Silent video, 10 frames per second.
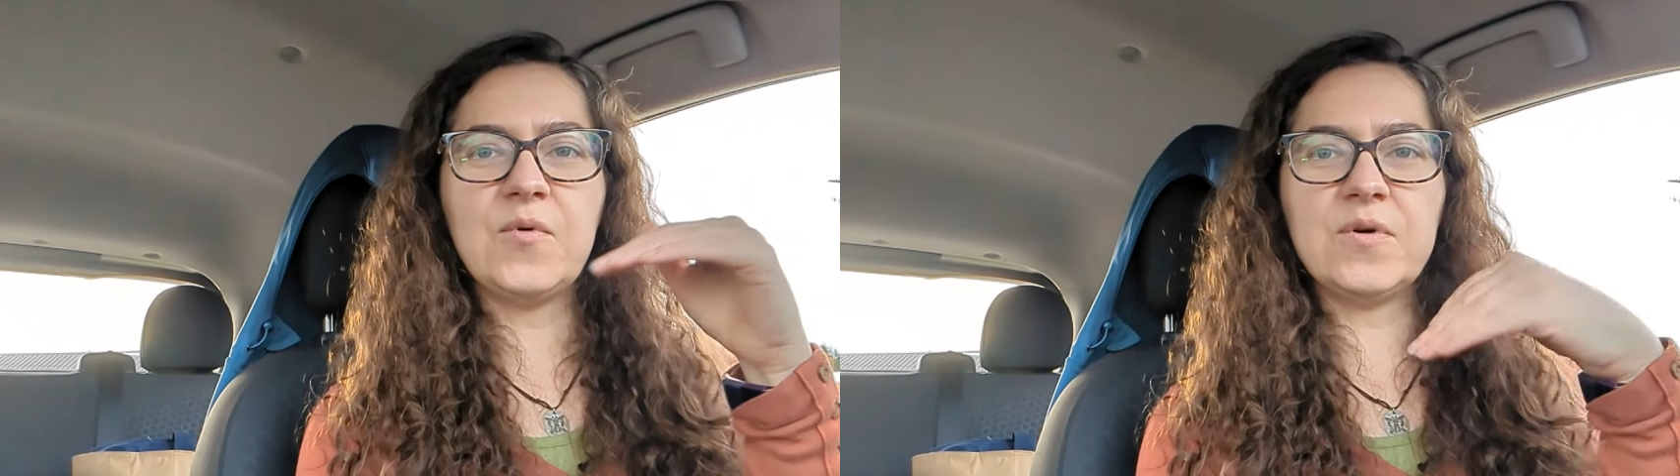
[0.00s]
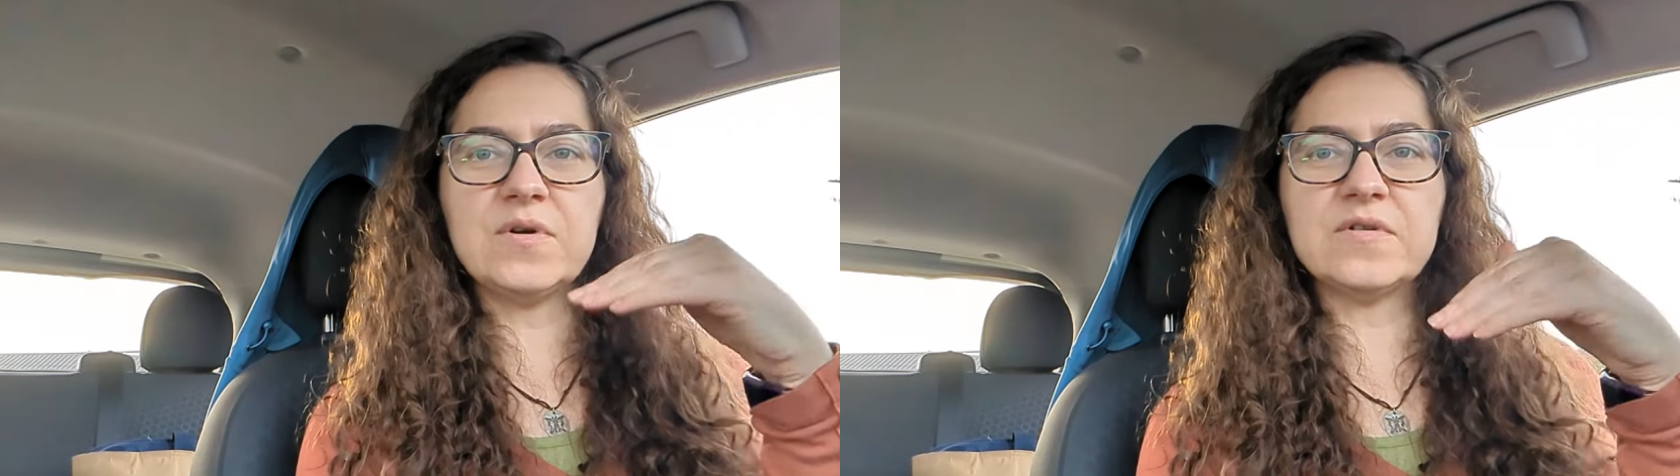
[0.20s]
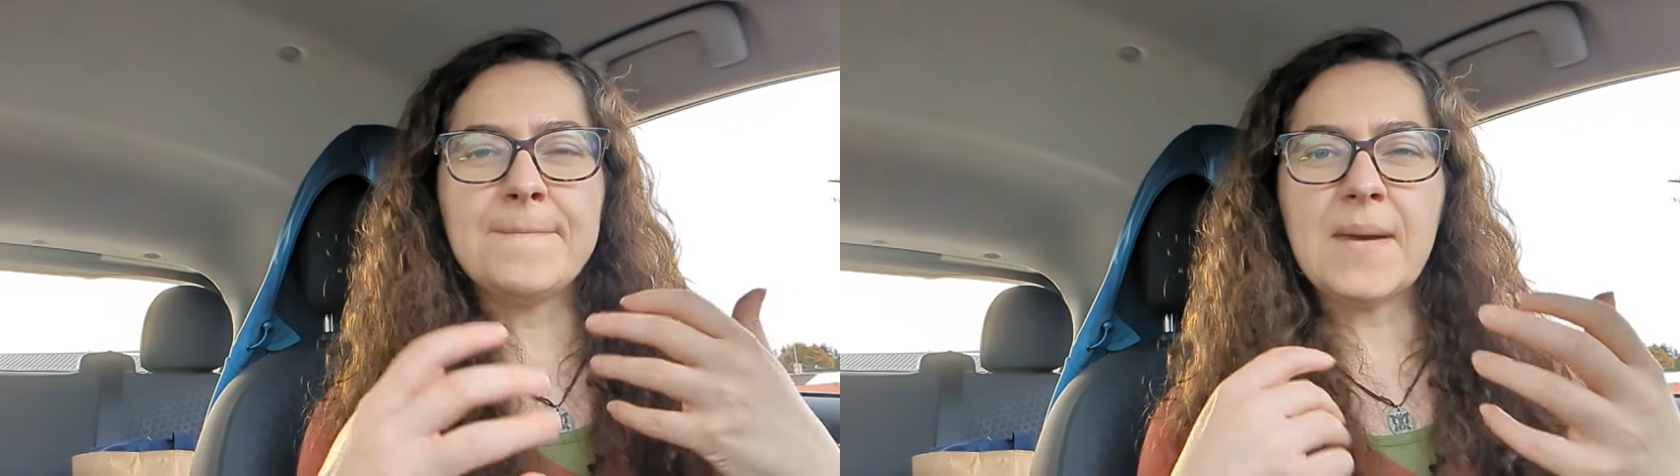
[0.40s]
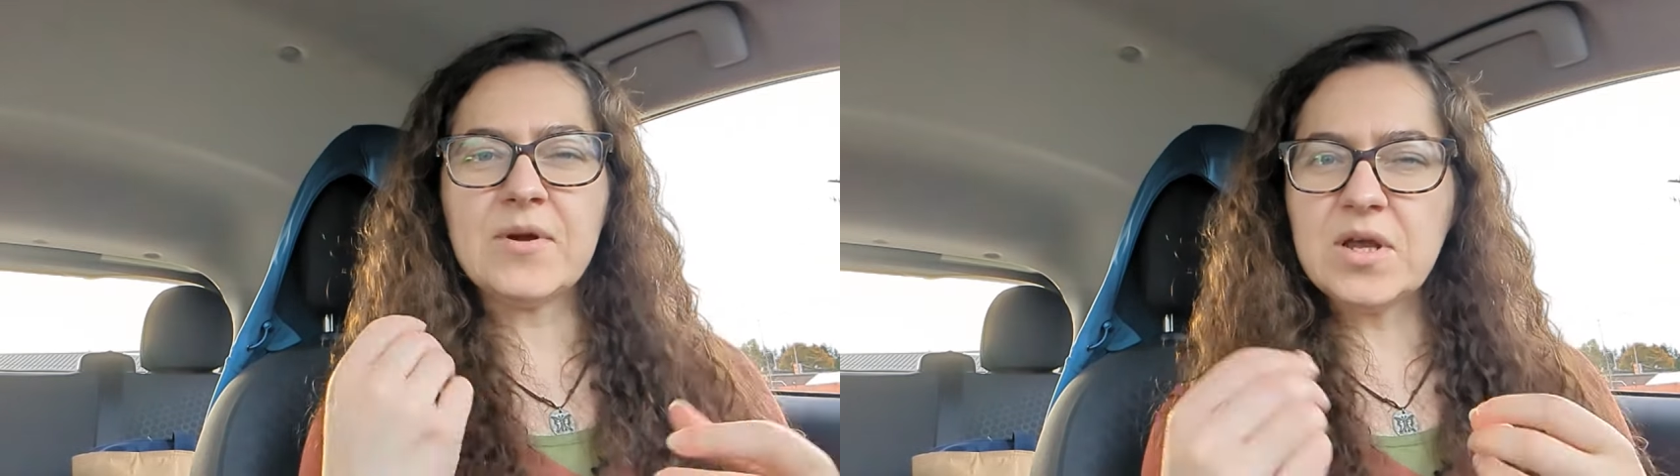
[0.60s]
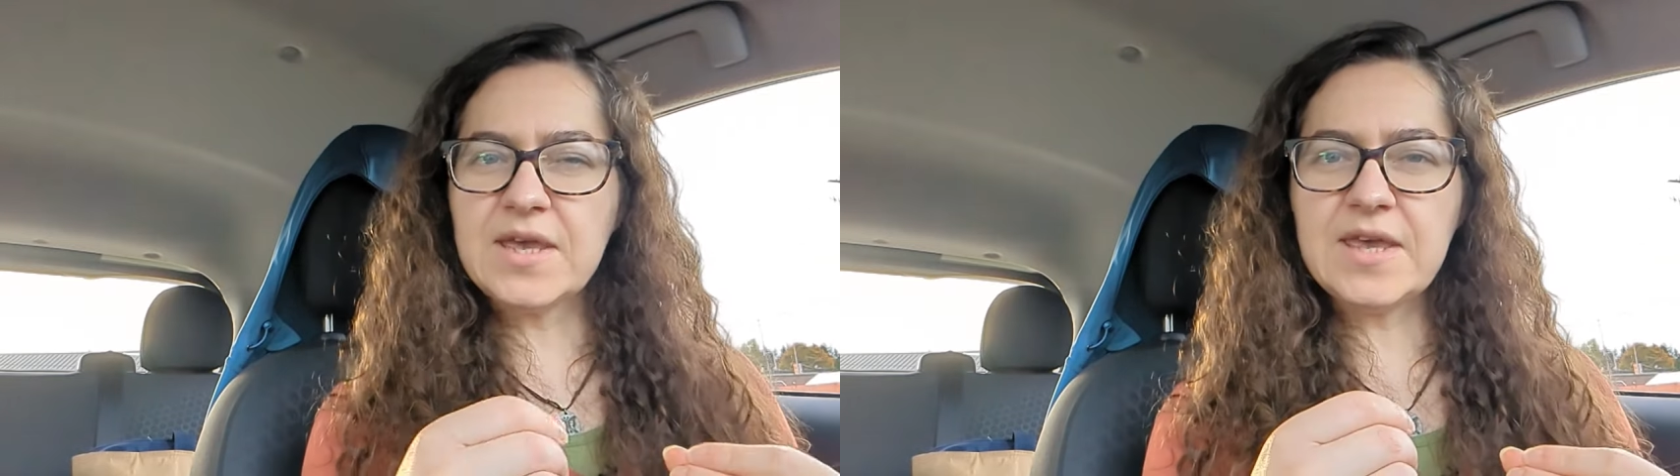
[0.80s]
more
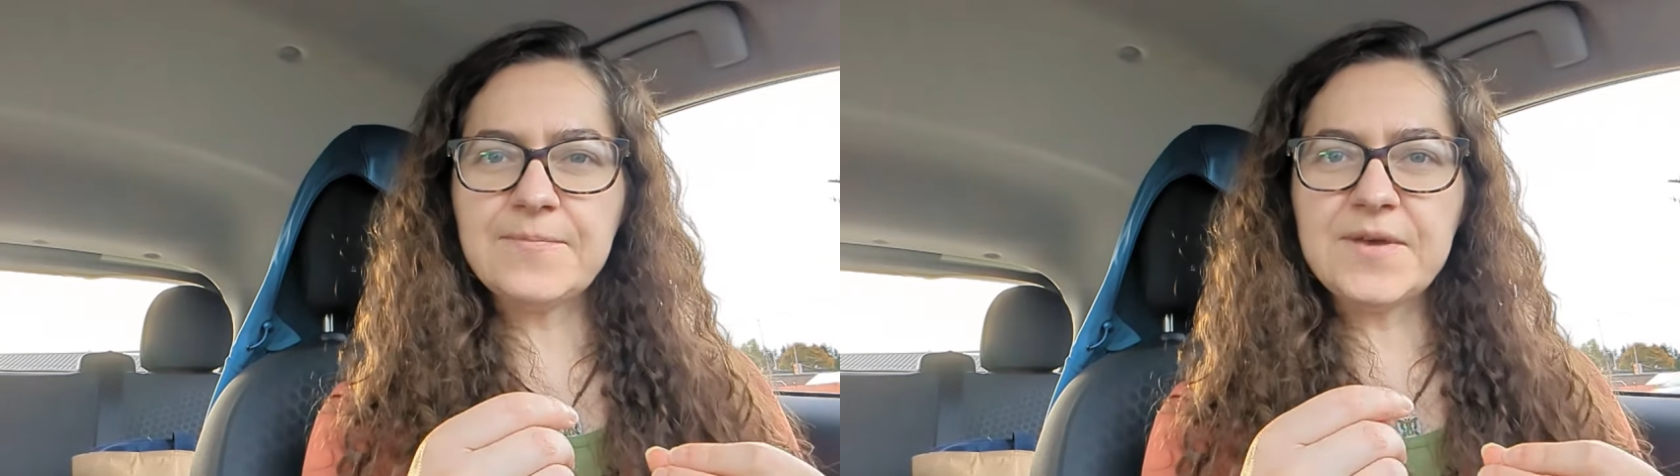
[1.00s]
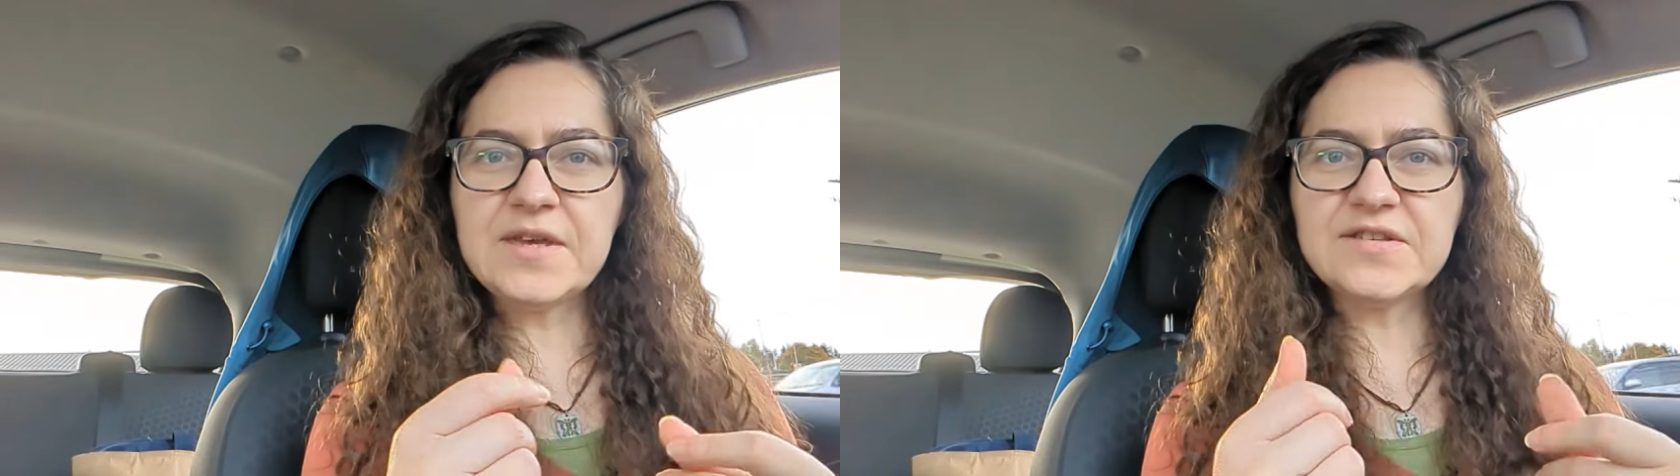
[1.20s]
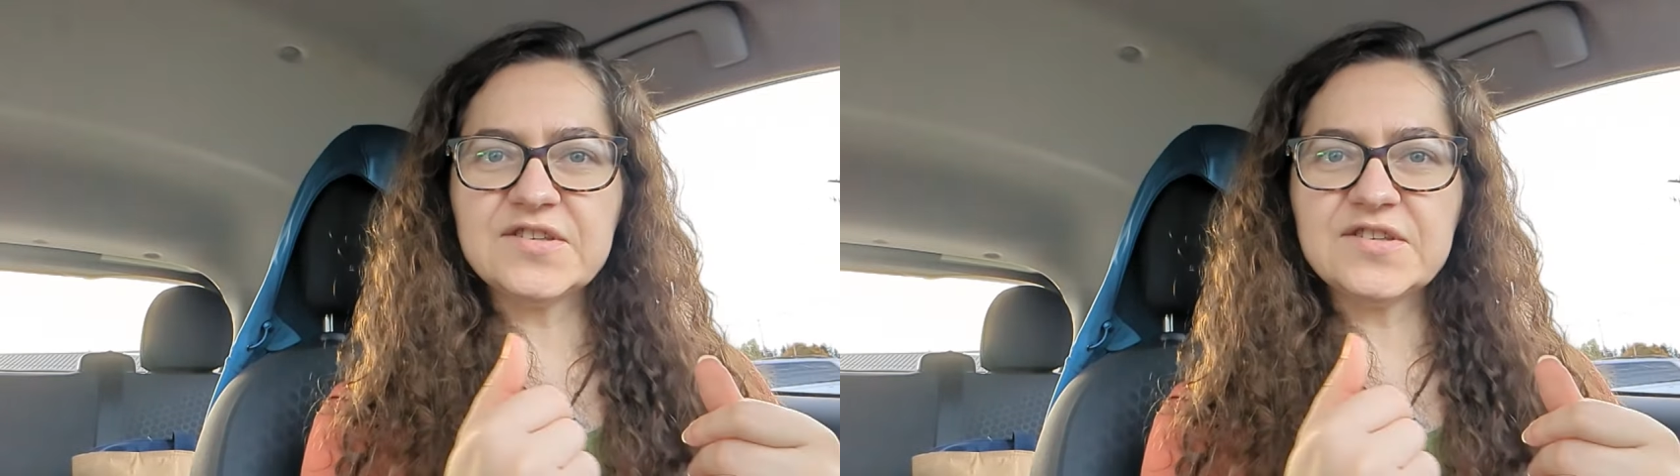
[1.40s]
memory keeping,